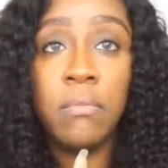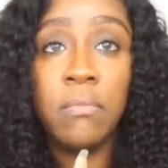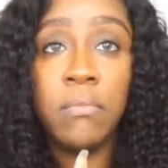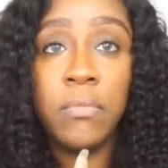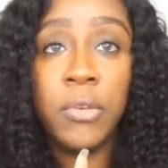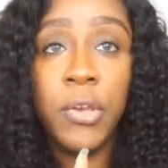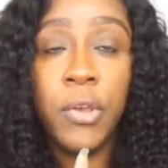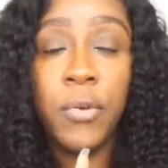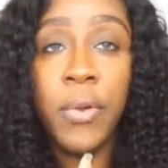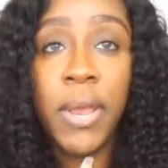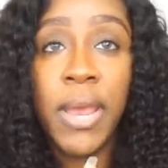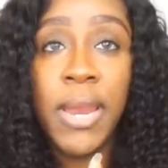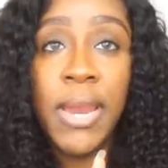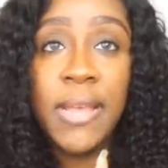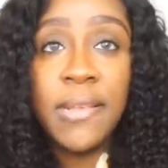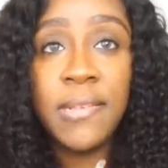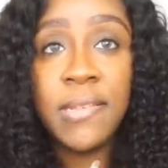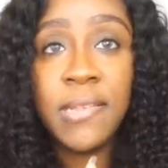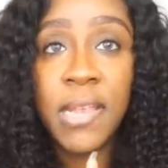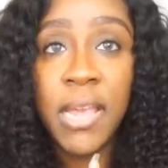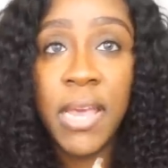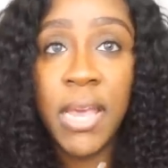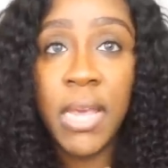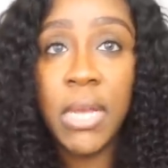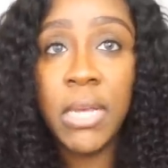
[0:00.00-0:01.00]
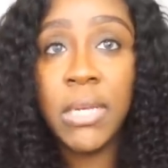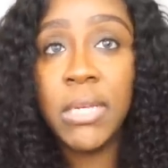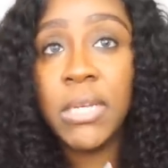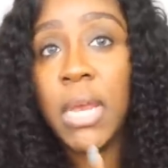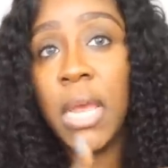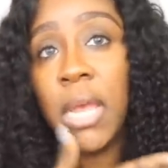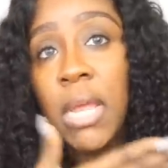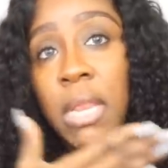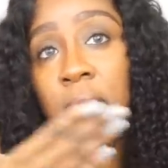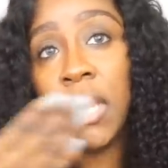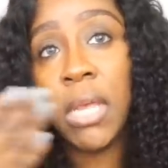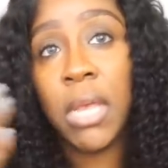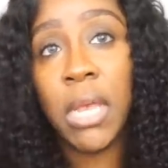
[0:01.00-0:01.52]
creating stage
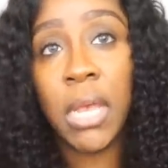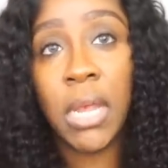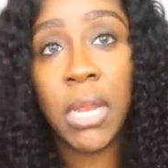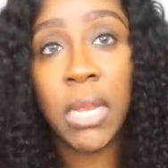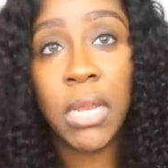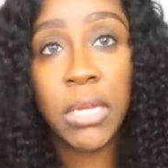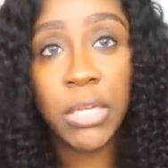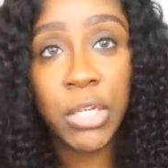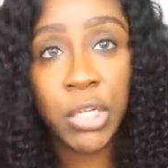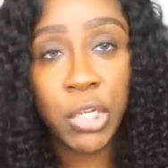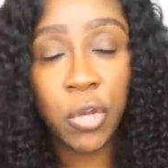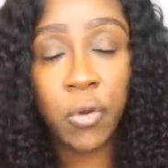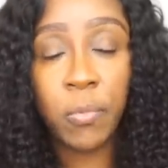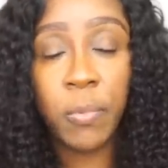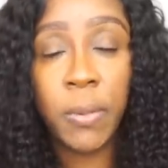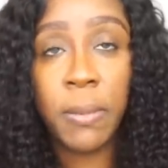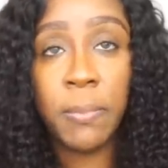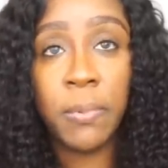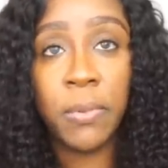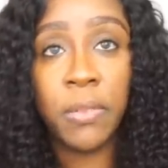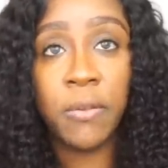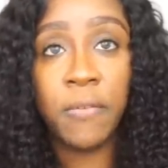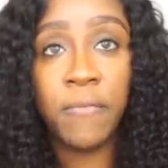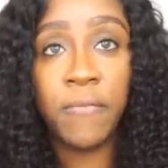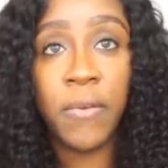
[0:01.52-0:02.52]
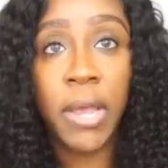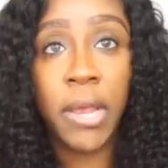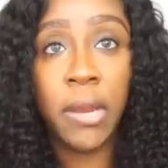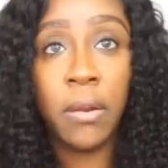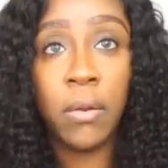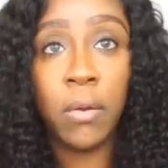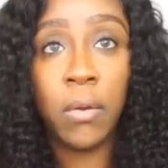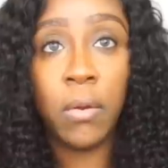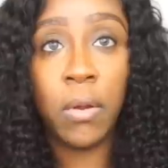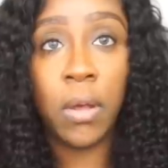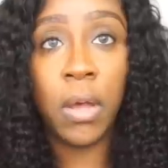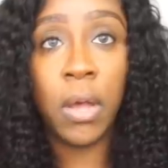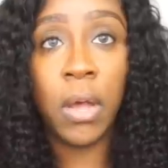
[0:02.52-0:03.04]
and then show people the
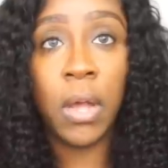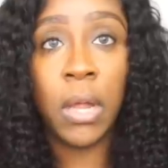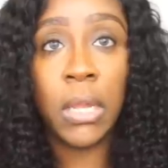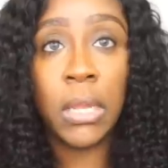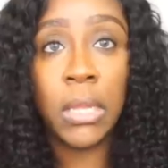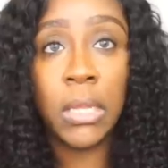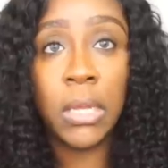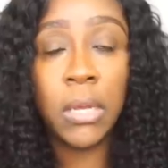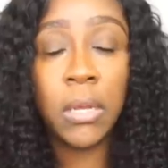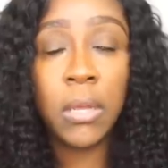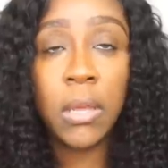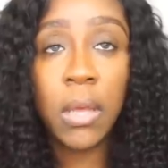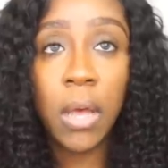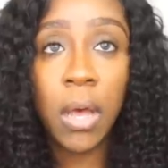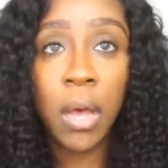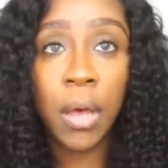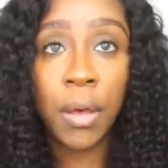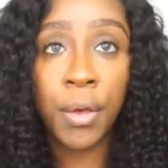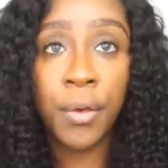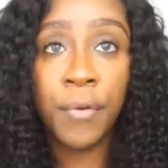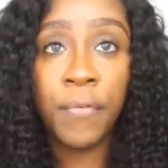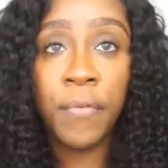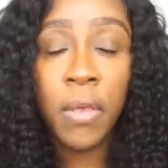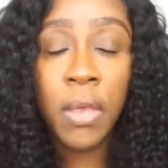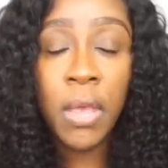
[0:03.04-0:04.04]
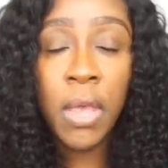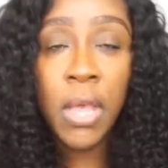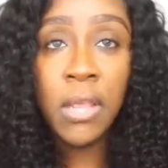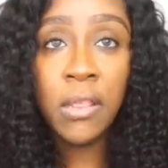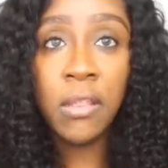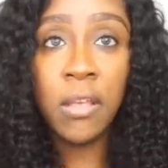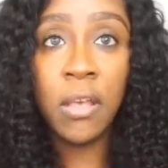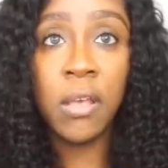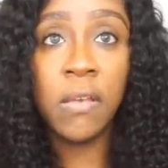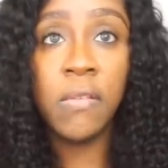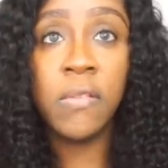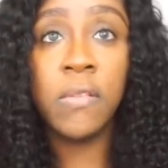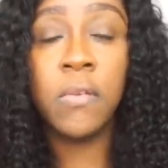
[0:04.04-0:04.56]
final look of the
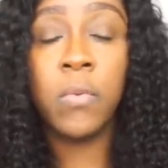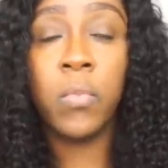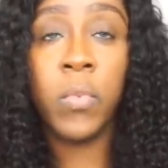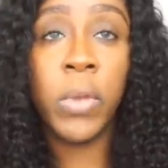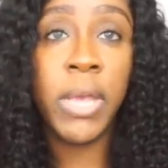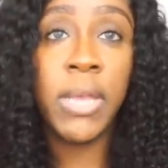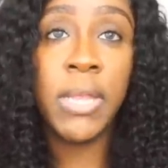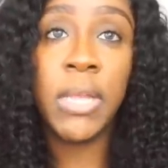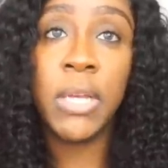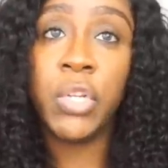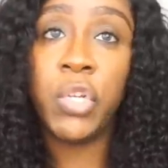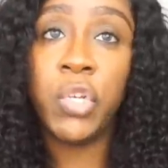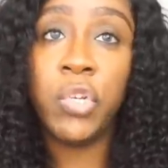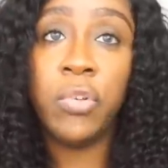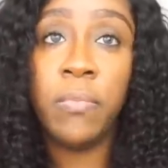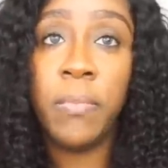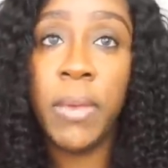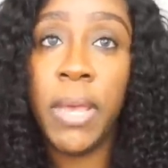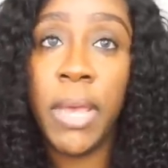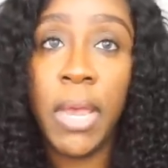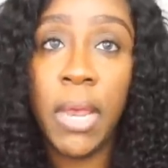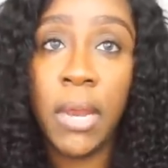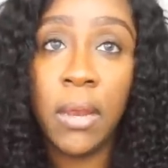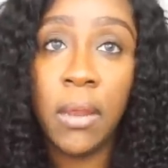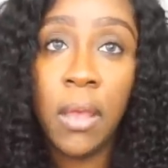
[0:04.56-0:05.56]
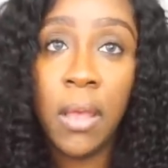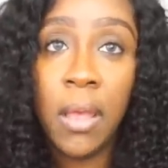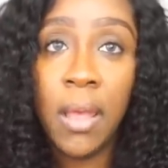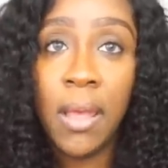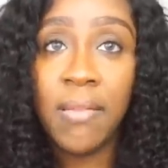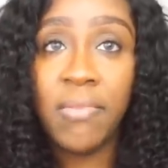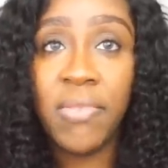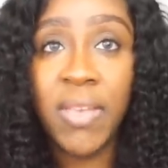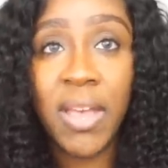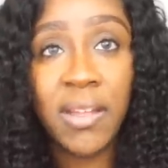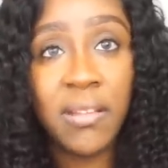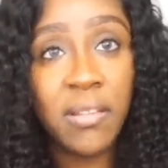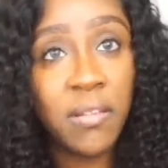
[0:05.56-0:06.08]
custom wig that you made.
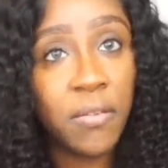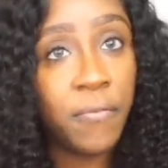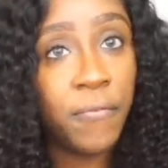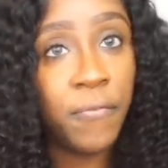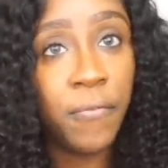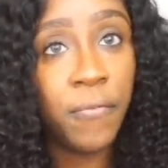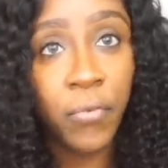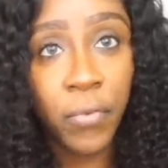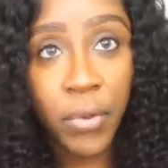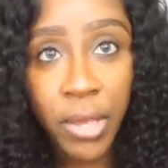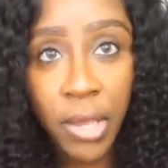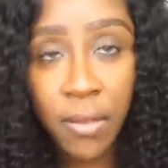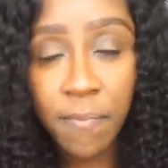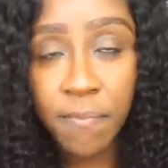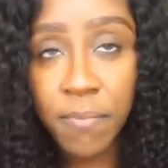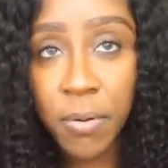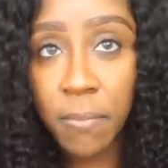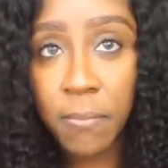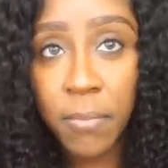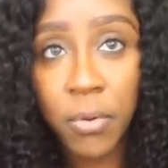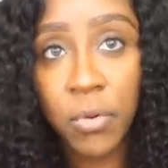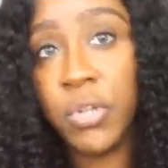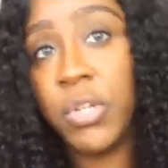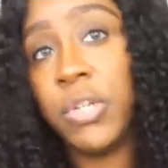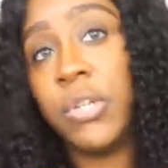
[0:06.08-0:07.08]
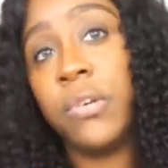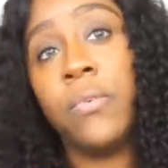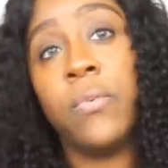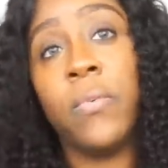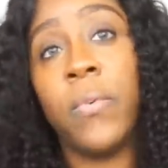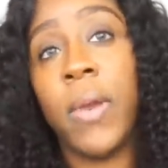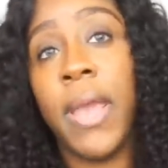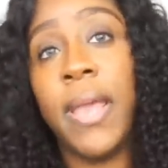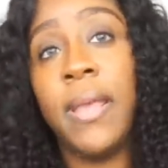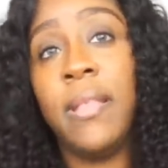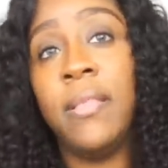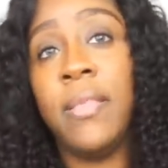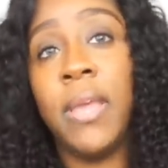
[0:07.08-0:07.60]
That's free promotion
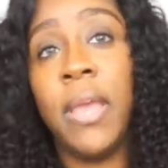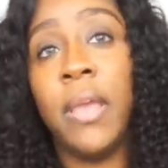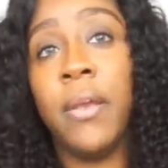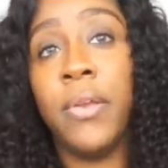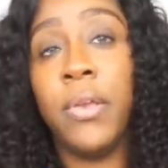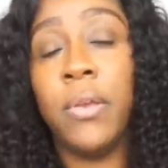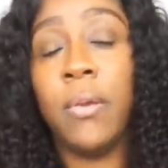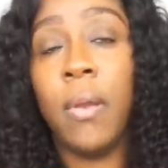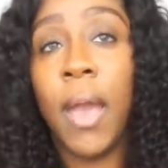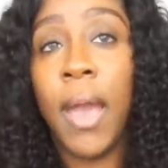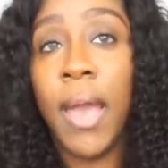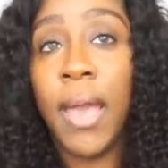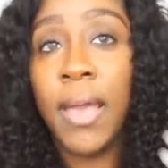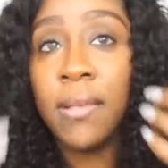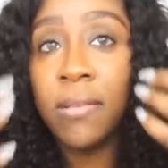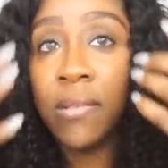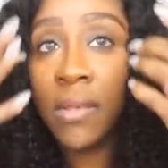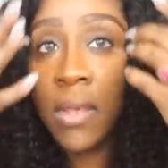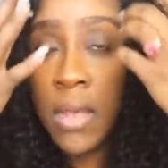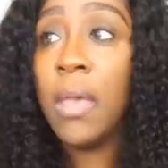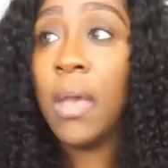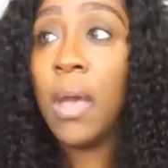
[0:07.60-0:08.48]
right there, you guys.